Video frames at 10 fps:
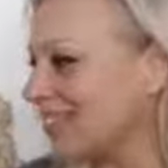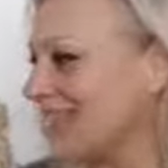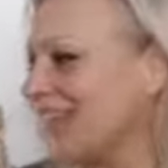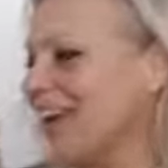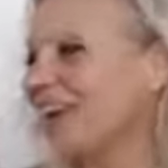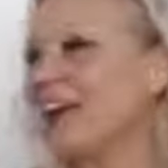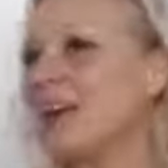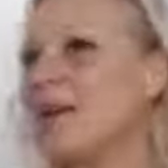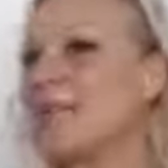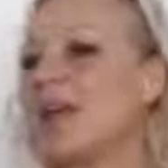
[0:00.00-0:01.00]

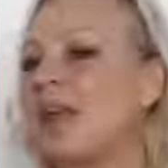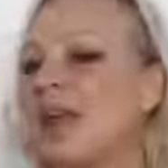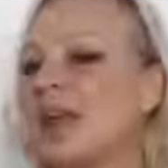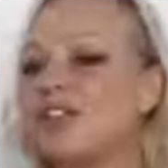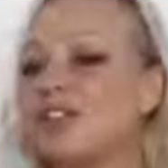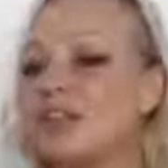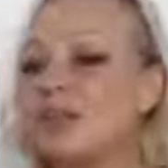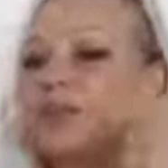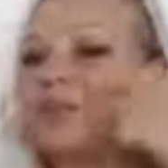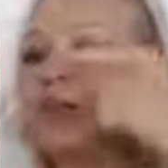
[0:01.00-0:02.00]
And so it
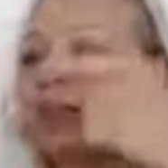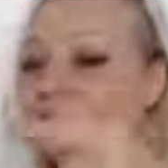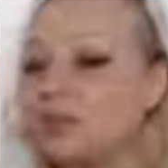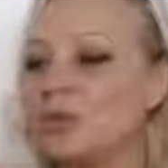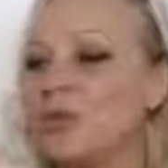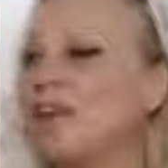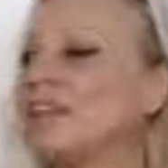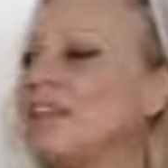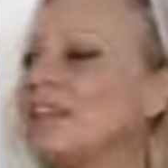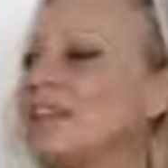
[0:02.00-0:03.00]
was one of those, and
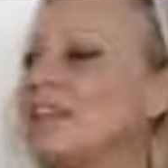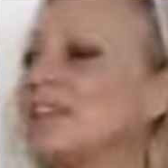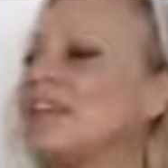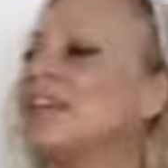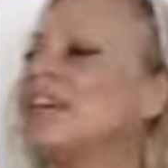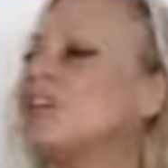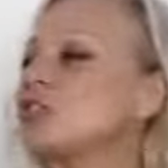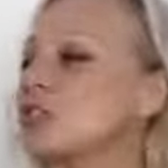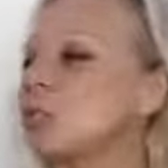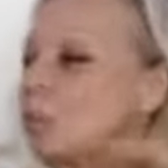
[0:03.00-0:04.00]
then that
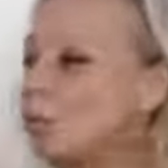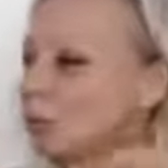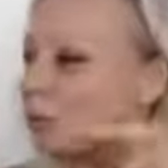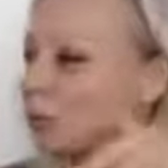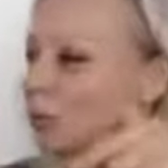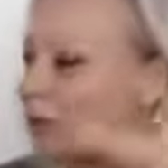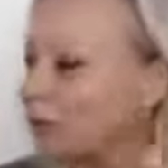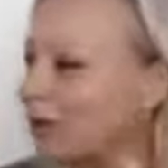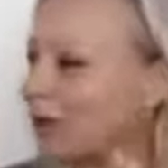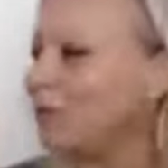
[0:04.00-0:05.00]
just got more and more and
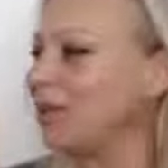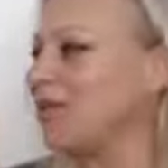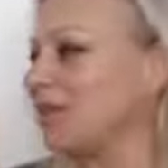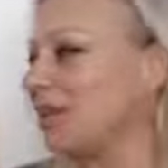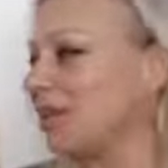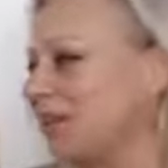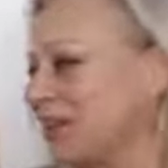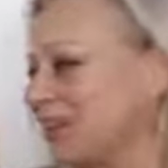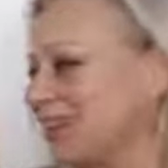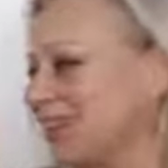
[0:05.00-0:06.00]
more, and bigger and bigger and
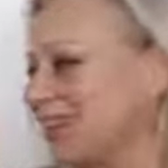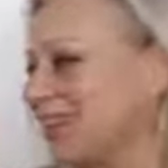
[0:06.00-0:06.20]
bigger,